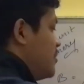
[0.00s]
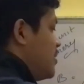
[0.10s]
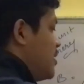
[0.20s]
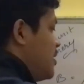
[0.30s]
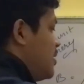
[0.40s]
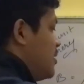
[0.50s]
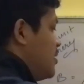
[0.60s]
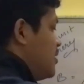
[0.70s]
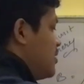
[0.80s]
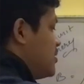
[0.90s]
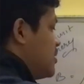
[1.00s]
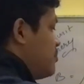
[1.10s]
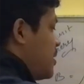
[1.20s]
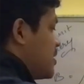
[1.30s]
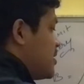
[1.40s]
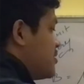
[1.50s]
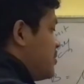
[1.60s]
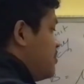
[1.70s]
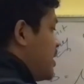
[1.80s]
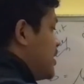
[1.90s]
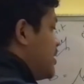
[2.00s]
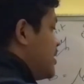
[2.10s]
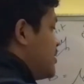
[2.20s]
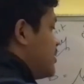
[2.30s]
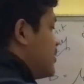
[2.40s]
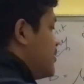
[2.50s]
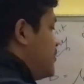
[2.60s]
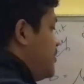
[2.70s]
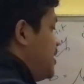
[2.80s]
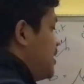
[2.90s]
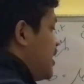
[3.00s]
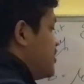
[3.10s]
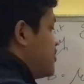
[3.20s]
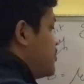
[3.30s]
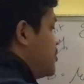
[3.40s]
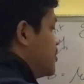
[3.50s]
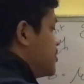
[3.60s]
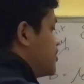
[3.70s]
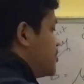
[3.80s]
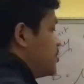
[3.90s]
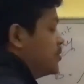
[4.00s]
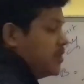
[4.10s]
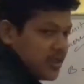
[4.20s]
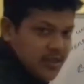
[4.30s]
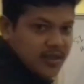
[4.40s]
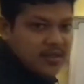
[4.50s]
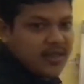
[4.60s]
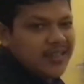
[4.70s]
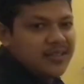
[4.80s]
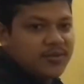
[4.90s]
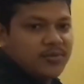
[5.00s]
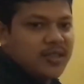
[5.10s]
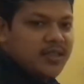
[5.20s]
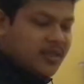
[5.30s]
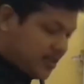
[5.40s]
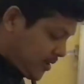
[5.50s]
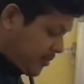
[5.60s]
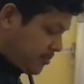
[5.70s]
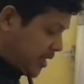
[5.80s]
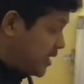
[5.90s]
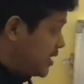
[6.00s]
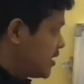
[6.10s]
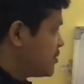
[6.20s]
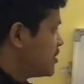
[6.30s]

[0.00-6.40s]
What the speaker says: the passage of magnetic field lines of force through it. That is what magnetic